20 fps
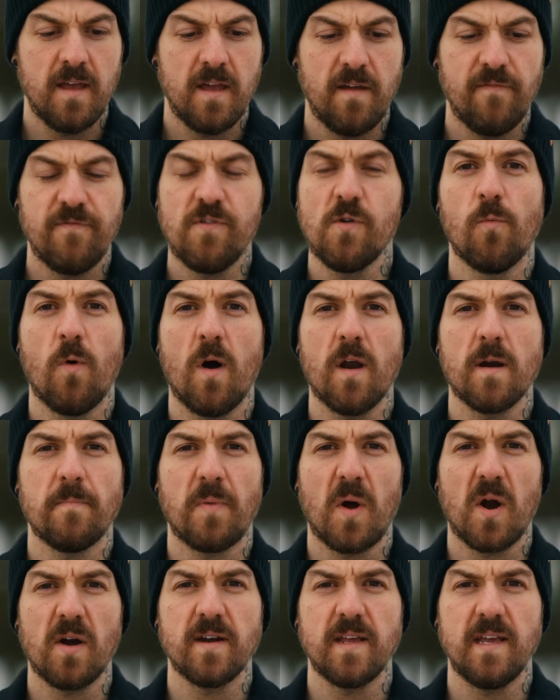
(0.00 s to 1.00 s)
If you want a
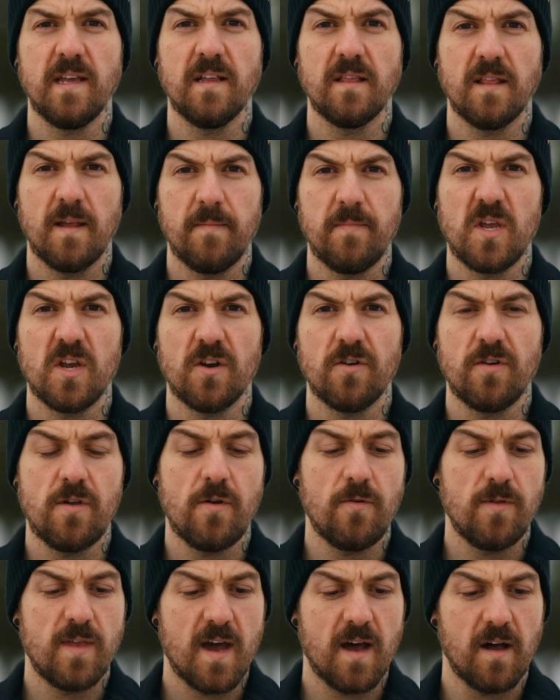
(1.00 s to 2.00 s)
party, let me hear
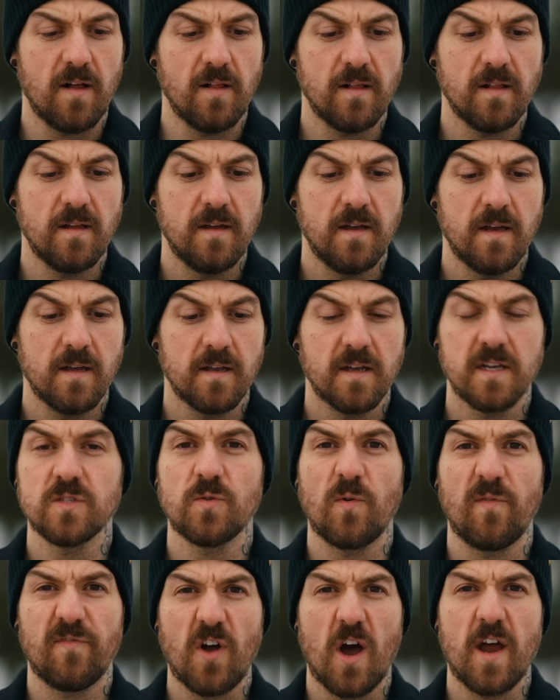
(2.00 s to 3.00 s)
you yell, because
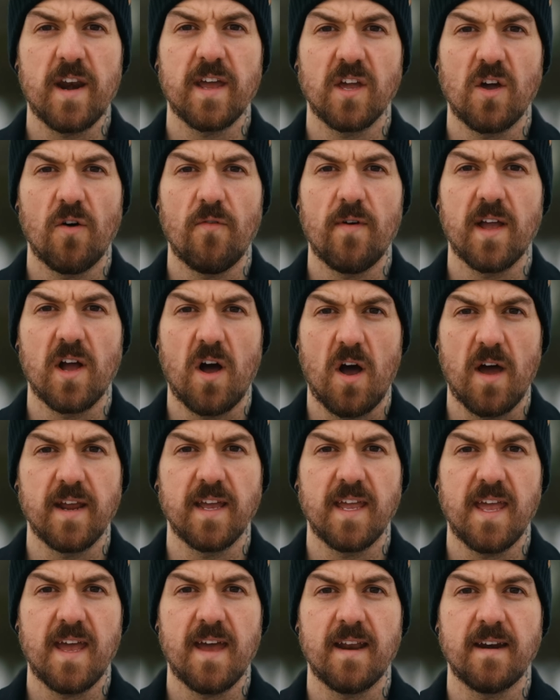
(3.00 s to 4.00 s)
we've got it going on
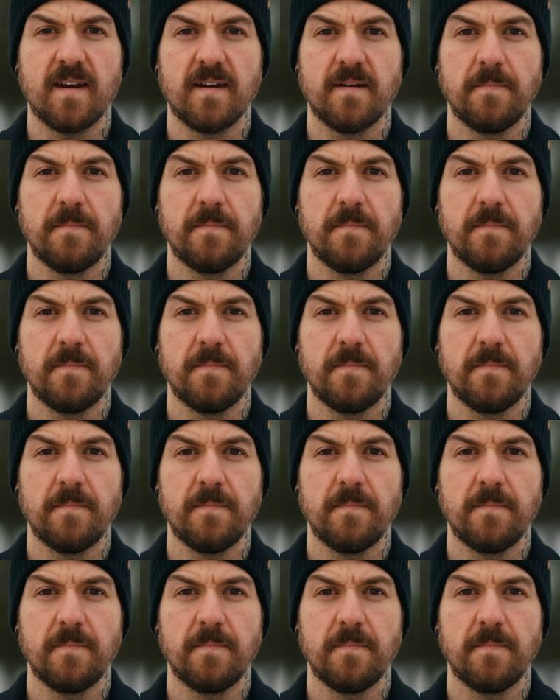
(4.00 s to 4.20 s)
again.